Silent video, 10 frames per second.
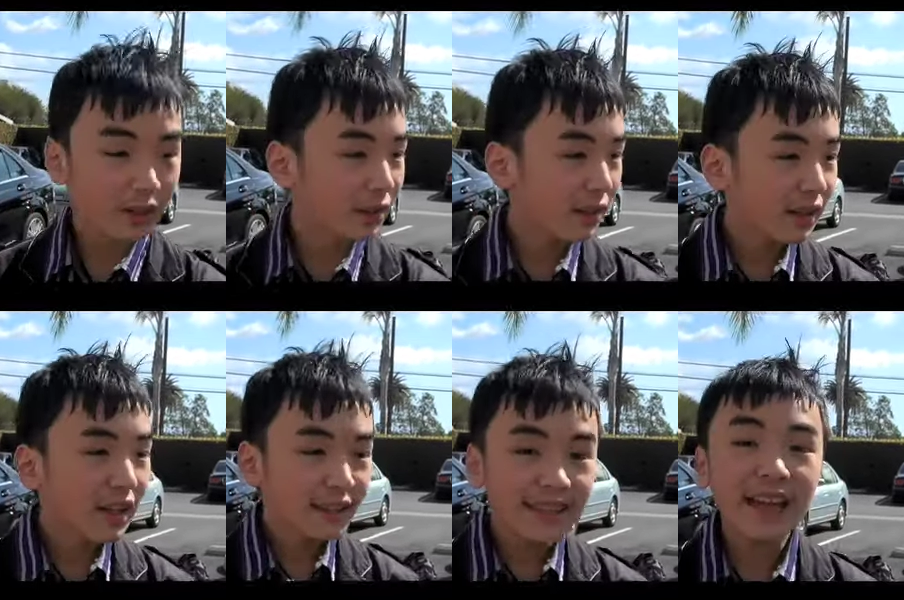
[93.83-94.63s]

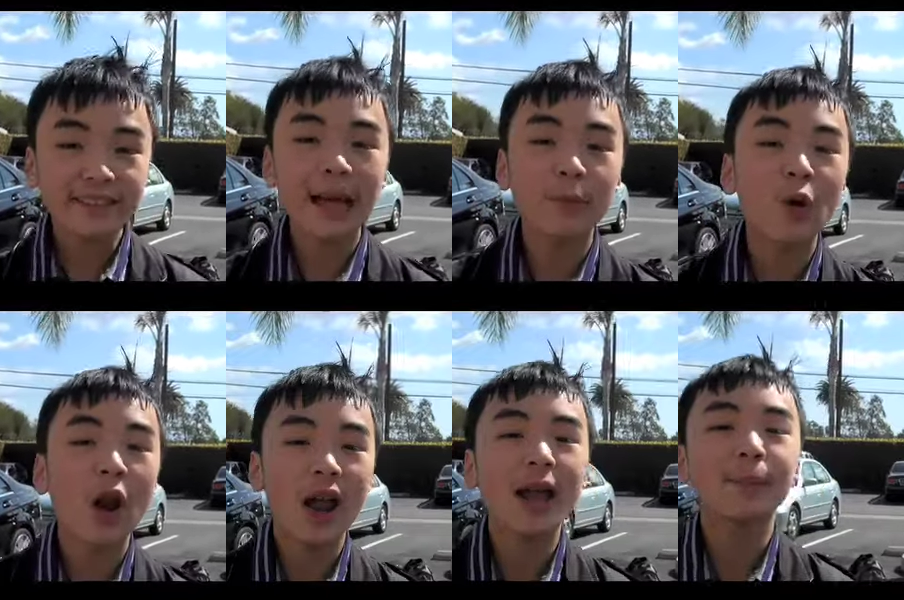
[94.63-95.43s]
Yes, I'm
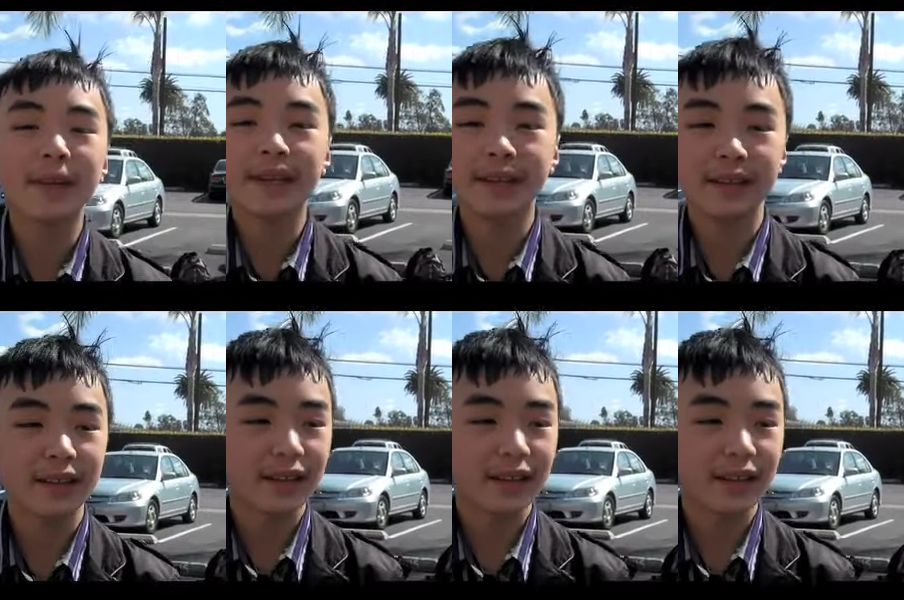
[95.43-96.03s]
very happy.